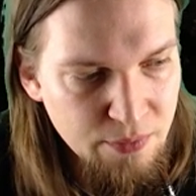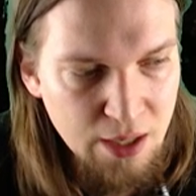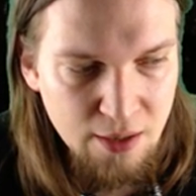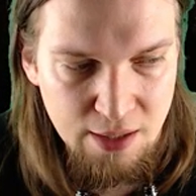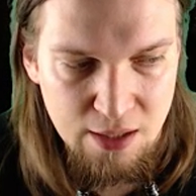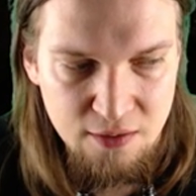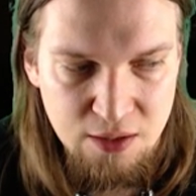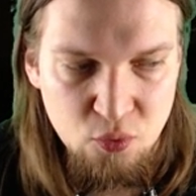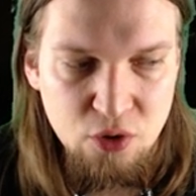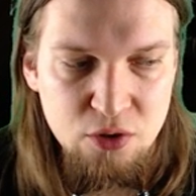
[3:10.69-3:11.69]
And then I think
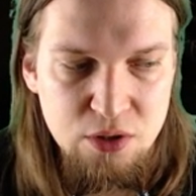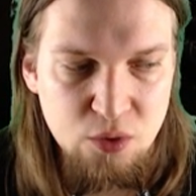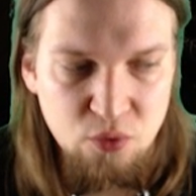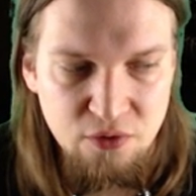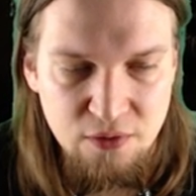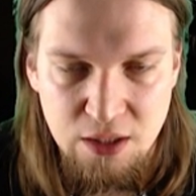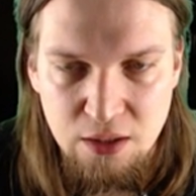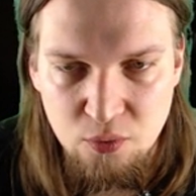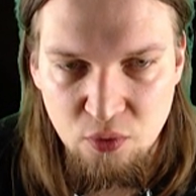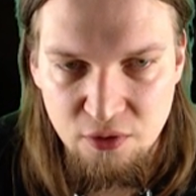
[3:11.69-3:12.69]
we're going to deal with
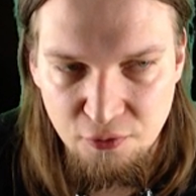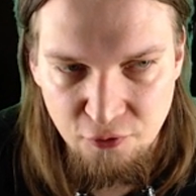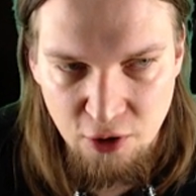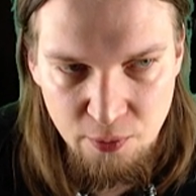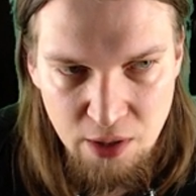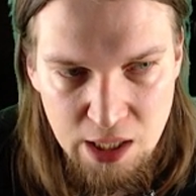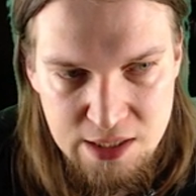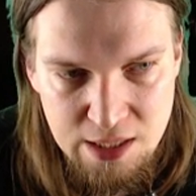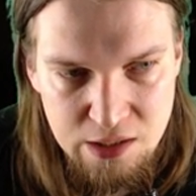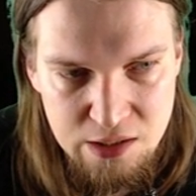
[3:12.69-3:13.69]
the with the farmer that
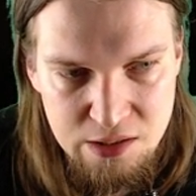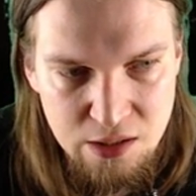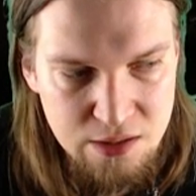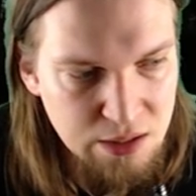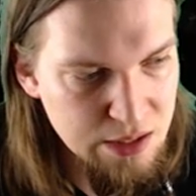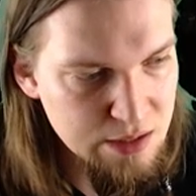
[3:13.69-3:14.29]
sent his sons against